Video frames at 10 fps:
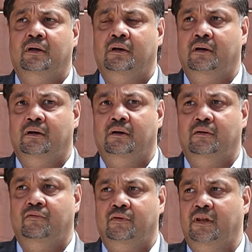
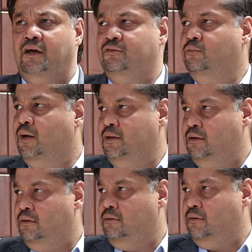for the last 1
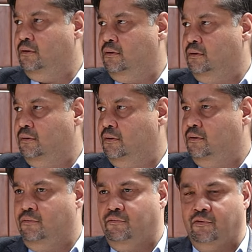year,
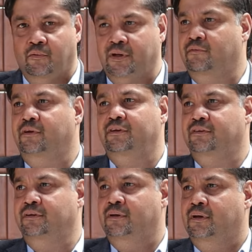for whatever
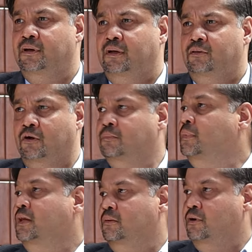reason, not
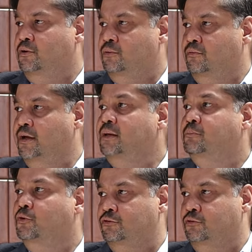been able to really
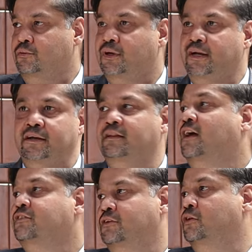push through the
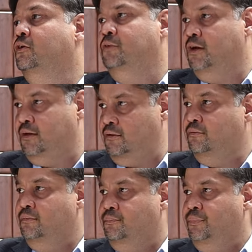international objective.
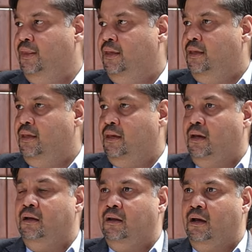
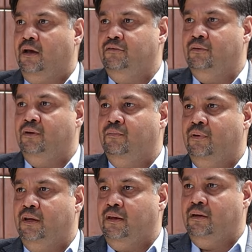And as you are
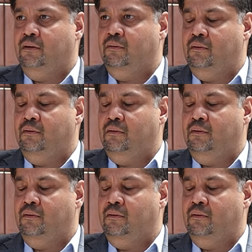aware that